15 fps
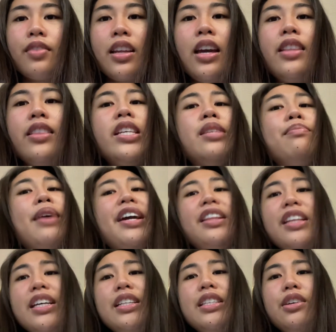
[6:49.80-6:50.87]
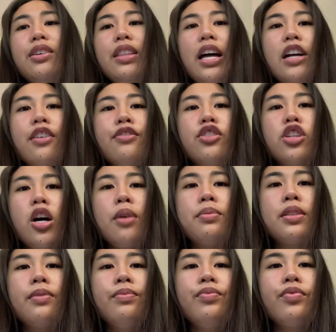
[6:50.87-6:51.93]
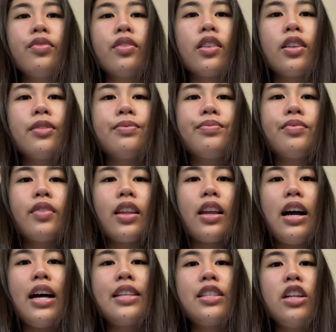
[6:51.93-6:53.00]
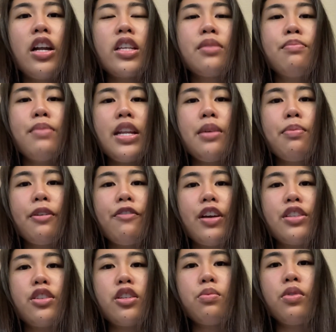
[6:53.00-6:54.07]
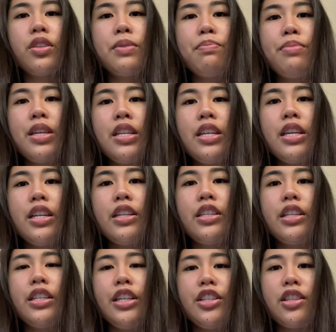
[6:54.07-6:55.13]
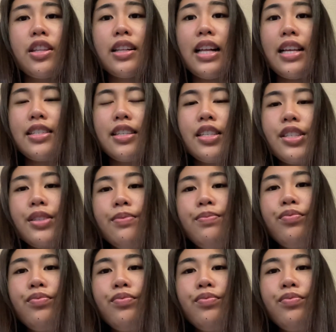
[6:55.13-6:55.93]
This may lead to a lack of jobs, as not as many professors will be needed to teach the classes.